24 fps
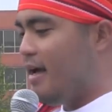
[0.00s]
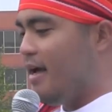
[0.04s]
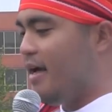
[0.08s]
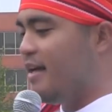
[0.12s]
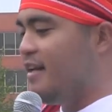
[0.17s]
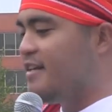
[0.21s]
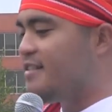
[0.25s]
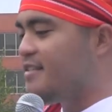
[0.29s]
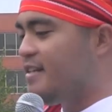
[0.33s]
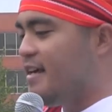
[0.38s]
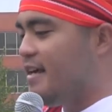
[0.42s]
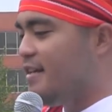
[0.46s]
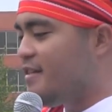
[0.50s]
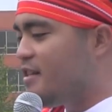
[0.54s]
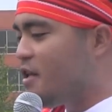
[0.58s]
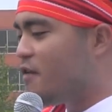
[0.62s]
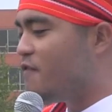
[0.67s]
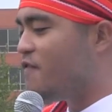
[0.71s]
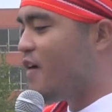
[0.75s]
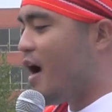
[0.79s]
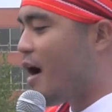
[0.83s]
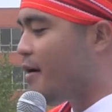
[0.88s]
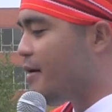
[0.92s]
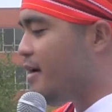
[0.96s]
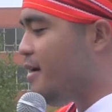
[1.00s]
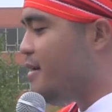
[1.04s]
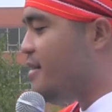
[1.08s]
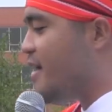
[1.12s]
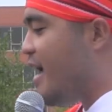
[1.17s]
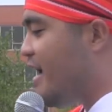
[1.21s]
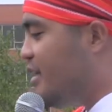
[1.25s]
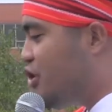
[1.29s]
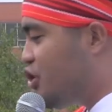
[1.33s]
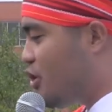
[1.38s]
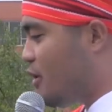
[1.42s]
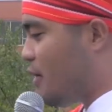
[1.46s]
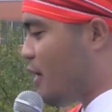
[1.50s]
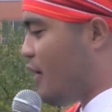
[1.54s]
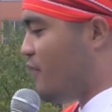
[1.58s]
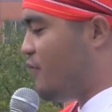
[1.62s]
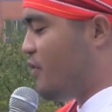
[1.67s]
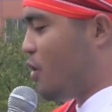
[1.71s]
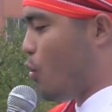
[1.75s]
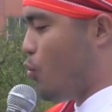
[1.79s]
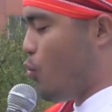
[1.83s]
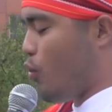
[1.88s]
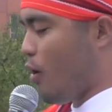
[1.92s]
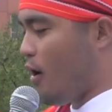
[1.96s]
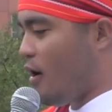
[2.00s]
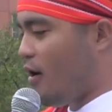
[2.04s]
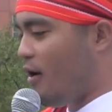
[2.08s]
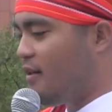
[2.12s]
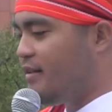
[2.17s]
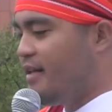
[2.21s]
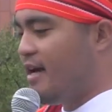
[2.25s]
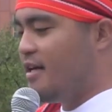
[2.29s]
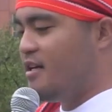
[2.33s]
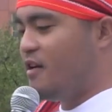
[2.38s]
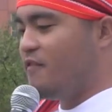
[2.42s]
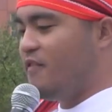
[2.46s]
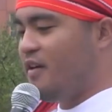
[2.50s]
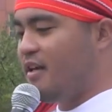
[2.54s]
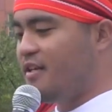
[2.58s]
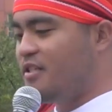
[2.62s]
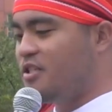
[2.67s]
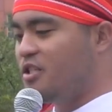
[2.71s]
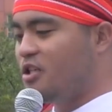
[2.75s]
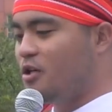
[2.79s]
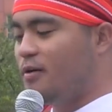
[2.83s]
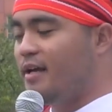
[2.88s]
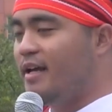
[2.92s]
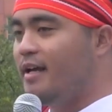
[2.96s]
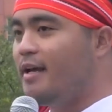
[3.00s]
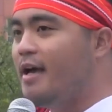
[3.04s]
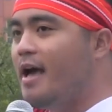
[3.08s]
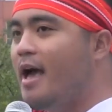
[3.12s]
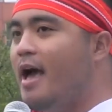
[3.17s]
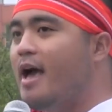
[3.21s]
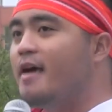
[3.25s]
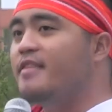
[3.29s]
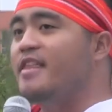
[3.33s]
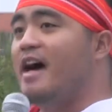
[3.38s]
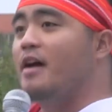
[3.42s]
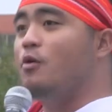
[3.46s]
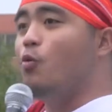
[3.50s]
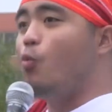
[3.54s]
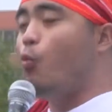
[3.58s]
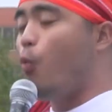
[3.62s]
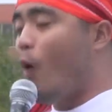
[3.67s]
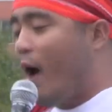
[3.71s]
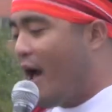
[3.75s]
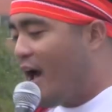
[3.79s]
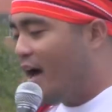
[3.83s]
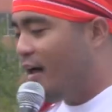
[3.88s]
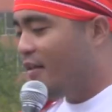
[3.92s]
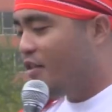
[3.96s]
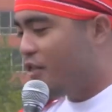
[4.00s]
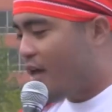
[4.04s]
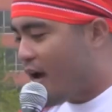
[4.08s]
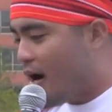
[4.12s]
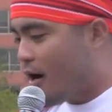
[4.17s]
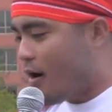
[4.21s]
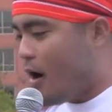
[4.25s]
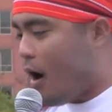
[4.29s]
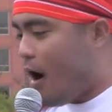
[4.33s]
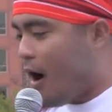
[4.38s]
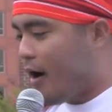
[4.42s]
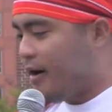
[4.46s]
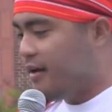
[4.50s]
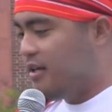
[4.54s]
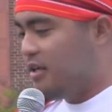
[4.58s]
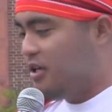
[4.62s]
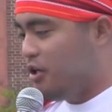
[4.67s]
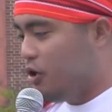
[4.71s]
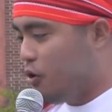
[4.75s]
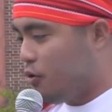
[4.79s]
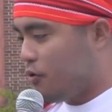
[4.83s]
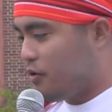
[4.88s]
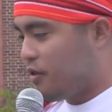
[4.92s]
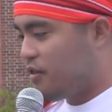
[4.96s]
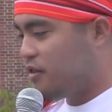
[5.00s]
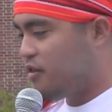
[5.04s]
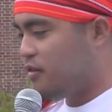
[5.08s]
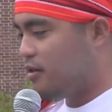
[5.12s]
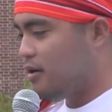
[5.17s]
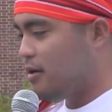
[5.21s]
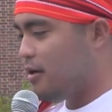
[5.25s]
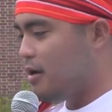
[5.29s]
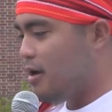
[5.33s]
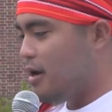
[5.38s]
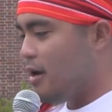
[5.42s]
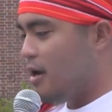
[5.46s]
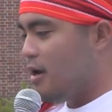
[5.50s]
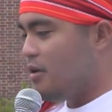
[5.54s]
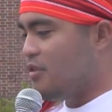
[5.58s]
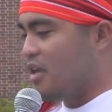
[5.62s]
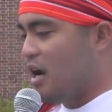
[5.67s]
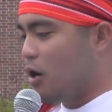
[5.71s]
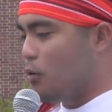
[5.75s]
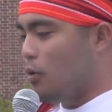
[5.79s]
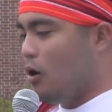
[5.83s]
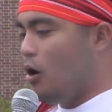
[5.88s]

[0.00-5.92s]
It is in the very nature of the world and of history that while there are youth, there